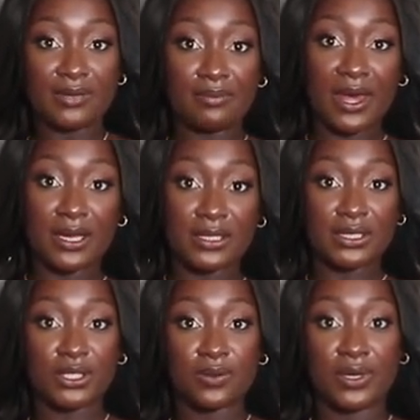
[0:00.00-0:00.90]
bandy
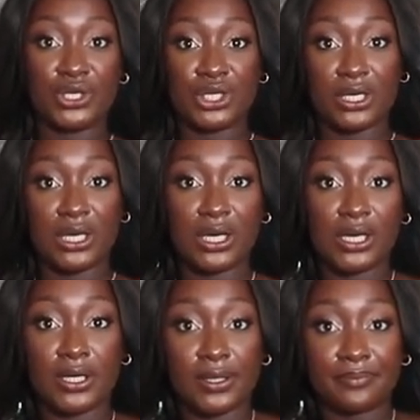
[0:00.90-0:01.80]
situation
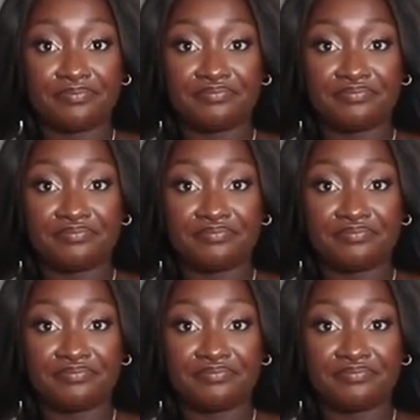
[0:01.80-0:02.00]
here